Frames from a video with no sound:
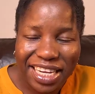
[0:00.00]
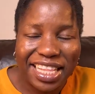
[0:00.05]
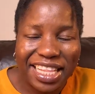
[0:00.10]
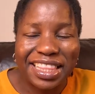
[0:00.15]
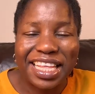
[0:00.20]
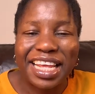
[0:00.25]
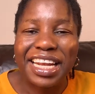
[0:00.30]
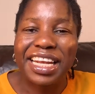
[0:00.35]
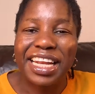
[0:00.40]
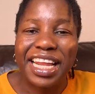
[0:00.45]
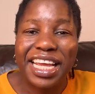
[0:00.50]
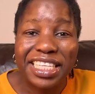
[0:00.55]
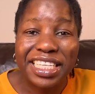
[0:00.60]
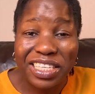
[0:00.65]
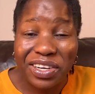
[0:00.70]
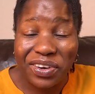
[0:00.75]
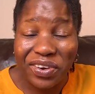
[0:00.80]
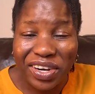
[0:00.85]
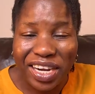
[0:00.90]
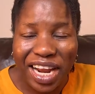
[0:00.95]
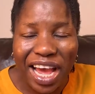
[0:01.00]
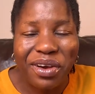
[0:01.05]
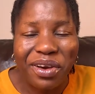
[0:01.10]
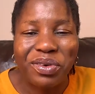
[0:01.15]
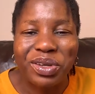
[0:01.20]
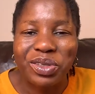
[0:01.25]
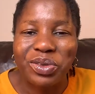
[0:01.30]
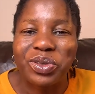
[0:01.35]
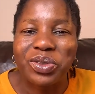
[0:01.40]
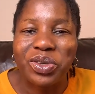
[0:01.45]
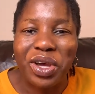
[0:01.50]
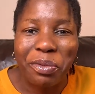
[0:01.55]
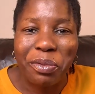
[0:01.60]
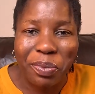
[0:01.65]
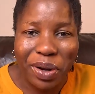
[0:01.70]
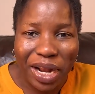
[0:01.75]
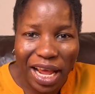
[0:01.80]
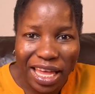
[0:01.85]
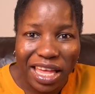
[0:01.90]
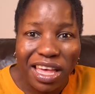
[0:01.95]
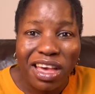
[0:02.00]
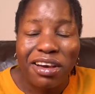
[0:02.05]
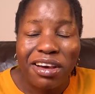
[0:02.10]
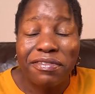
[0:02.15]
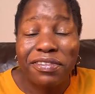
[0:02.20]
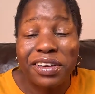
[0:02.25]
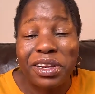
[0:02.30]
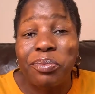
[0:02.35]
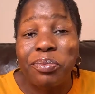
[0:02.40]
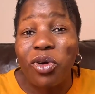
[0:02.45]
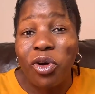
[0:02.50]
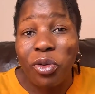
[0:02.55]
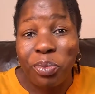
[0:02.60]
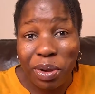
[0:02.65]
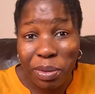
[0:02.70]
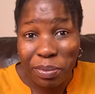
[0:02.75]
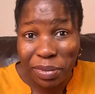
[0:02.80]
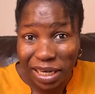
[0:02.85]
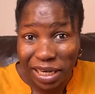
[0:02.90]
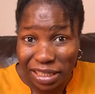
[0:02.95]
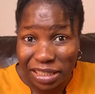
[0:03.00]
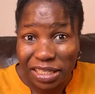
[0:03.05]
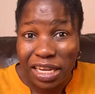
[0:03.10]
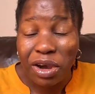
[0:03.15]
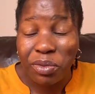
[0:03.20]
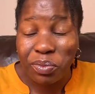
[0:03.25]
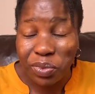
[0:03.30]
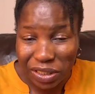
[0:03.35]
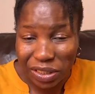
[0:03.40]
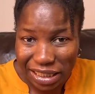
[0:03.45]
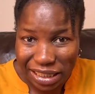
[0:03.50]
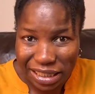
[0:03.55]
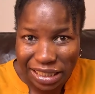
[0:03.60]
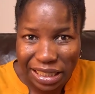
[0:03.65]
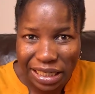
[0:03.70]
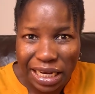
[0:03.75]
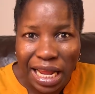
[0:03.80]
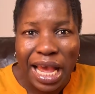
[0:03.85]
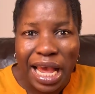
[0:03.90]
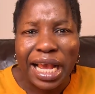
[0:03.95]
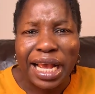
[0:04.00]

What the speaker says: and then later on I went on to apply for a more permanent position.